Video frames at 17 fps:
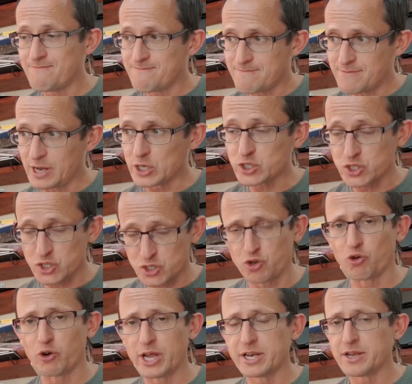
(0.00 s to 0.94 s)
a
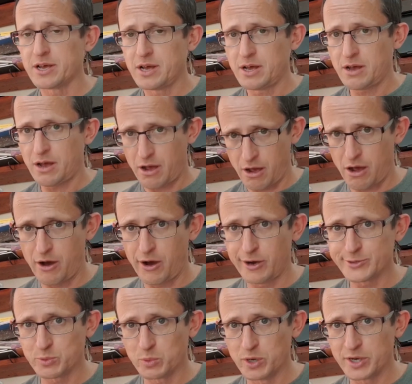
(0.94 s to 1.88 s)
solid,
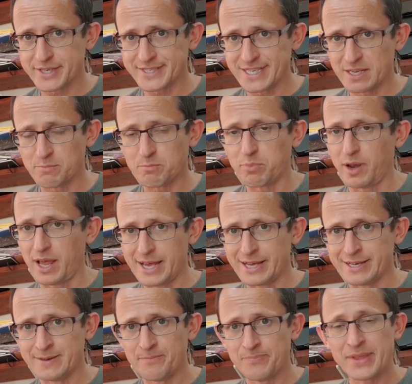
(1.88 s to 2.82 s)
hard-working
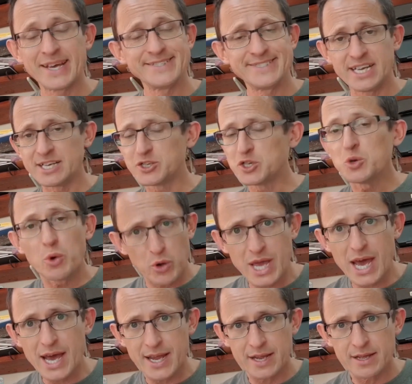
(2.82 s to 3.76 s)
player. He'd do
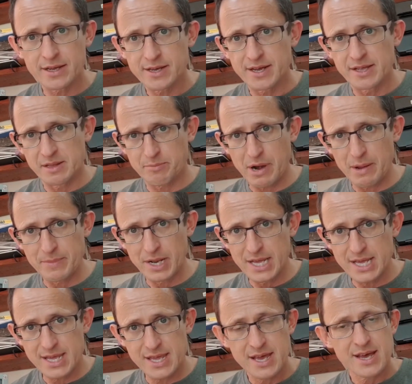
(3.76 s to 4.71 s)
okay in the Premier
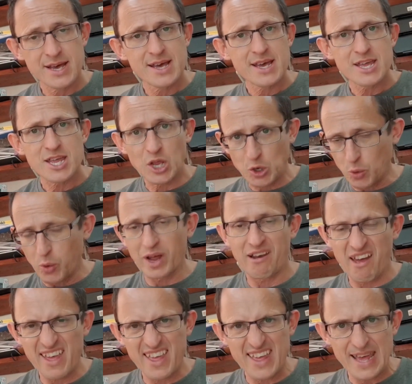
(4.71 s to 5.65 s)
League. You quite
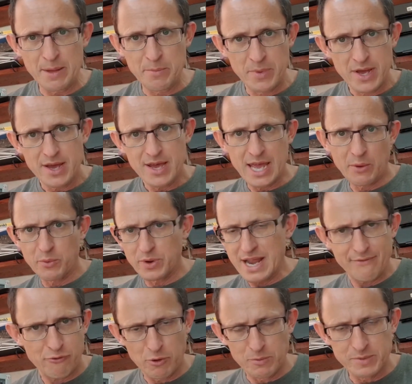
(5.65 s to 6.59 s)
like him. He would
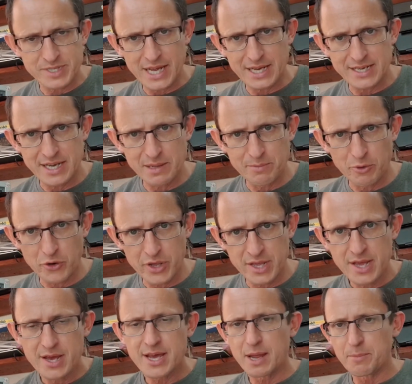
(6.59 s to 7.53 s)
never upset anybody.
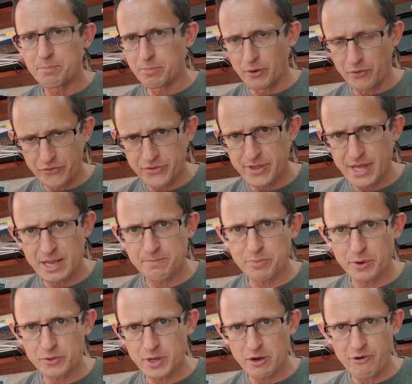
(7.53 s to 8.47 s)
He put he
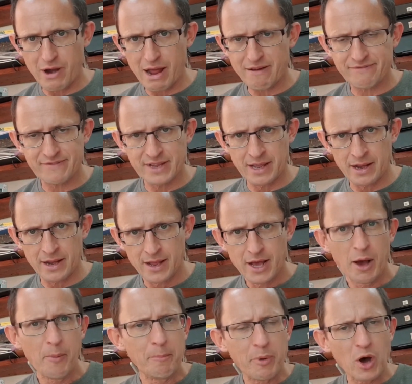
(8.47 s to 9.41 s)
put the graft in,
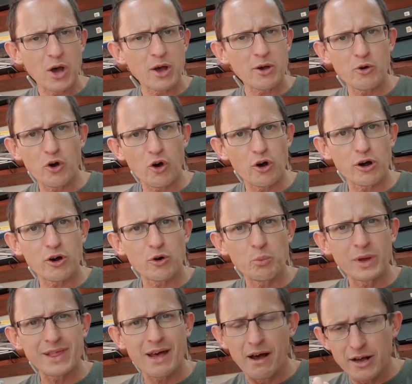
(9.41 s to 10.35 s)
but with
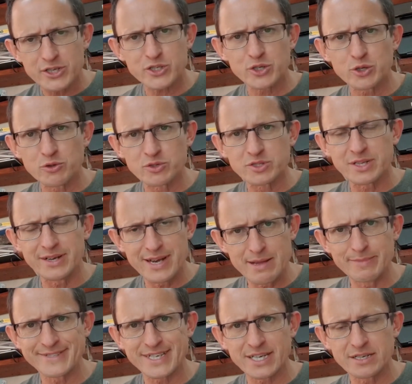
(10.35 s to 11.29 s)
Arsenal's
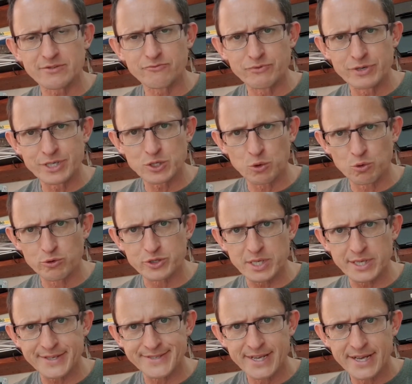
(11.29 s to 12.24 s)
limited
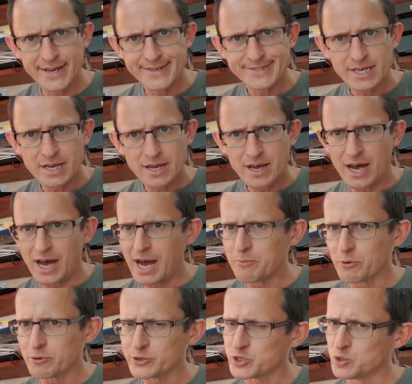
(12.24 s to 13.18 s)
resources, I'm
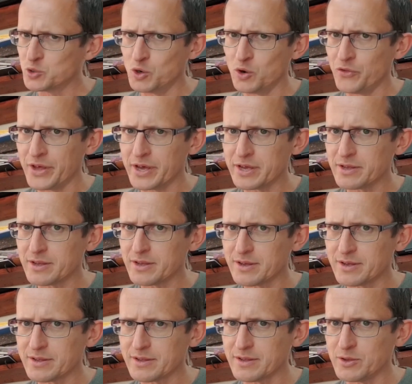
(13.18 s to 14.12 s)
not sure that
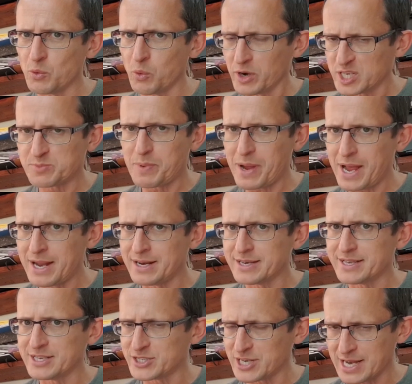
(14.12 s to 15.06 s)
you want to spend a
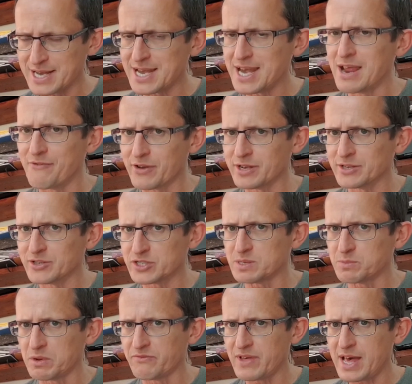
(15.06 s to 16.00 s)
significant sum
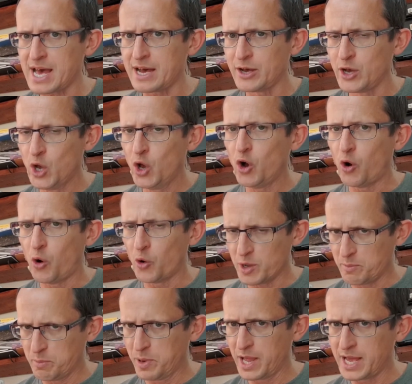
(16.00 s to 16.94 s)
of that on a
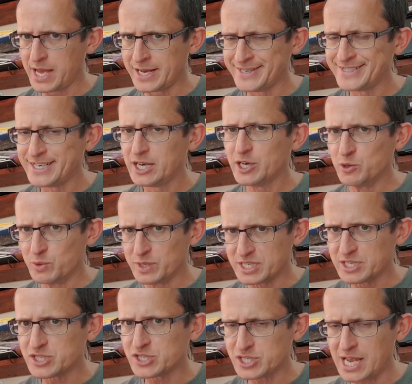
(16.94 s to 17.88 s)
player who is
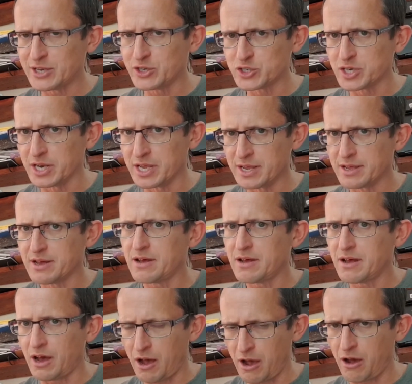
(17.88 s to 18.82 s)
essentially
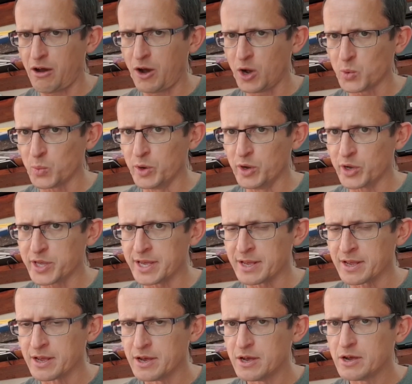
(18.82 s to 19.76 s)
a
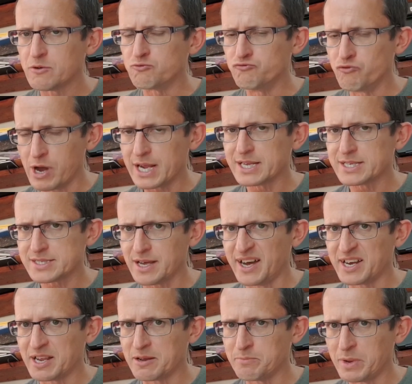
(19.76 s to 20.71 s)
hard-working
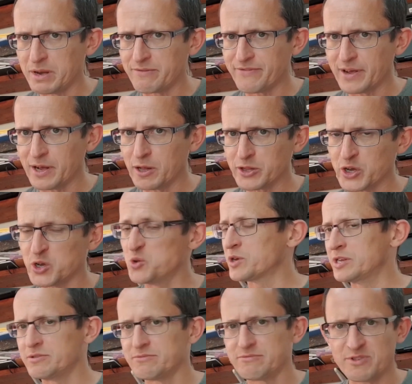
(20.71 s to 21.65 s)
right-sided midfielder who
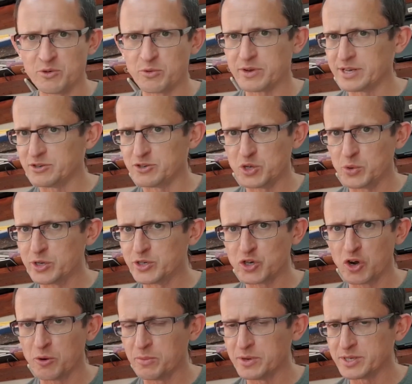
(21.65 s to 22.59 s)
can who can do a
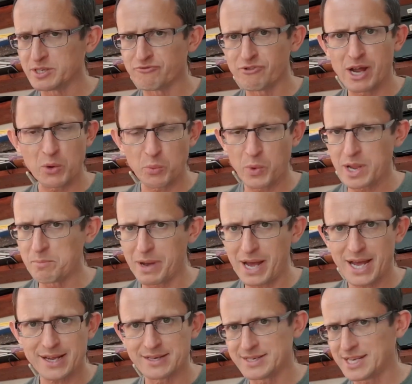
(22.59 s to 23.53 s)
job as a right wing
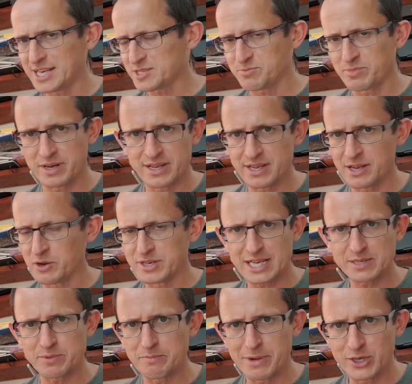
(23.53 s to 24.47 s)
back and desperate you know
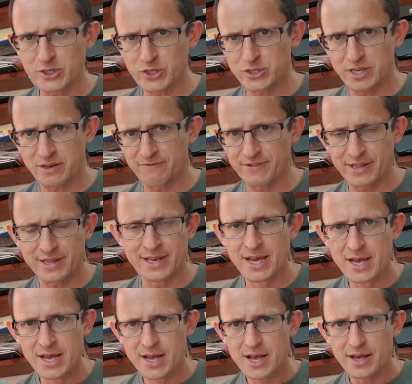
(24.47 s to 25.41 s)
desperate measures can fill in
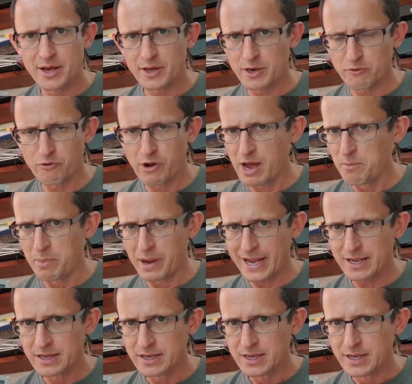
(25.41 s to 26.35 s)
at a right back.
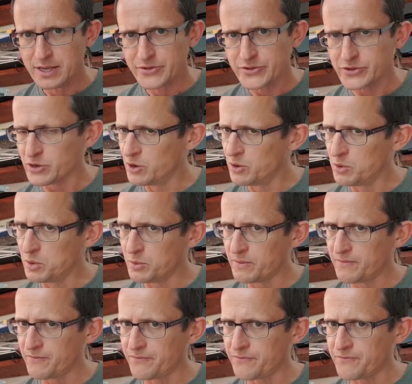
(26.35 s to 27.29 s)
So
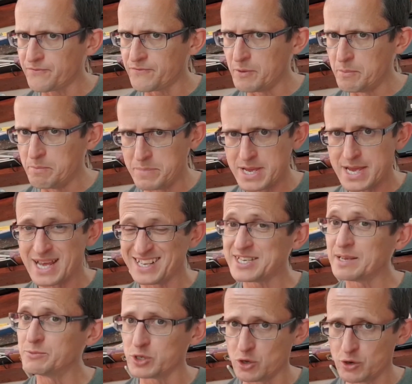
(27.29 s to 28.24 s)
for me, it
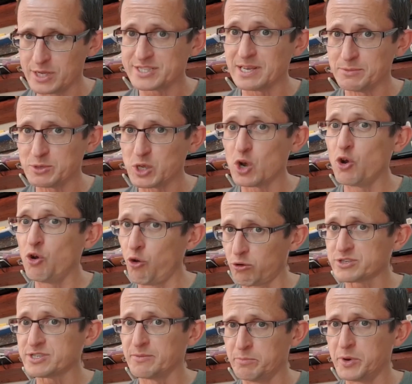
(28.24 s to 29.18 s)
seems a, it seems a lot
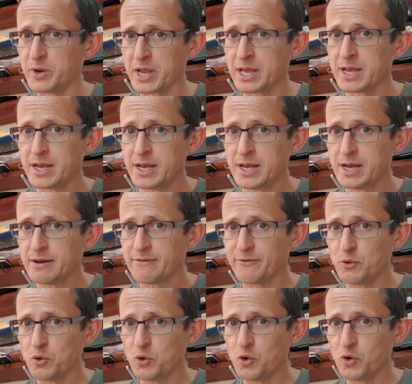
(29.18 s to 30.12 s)
of money
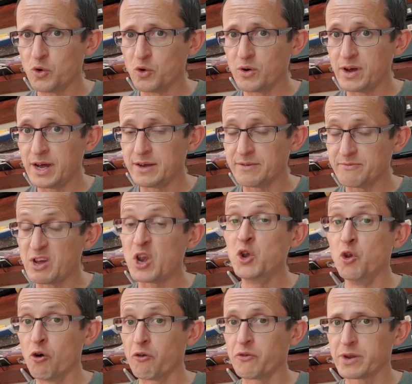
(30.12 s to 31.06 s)
for uh, a, a
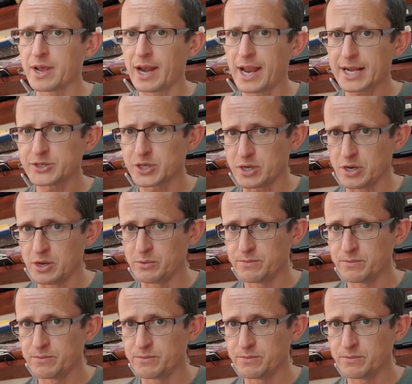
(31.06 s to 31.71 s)
non Galactico.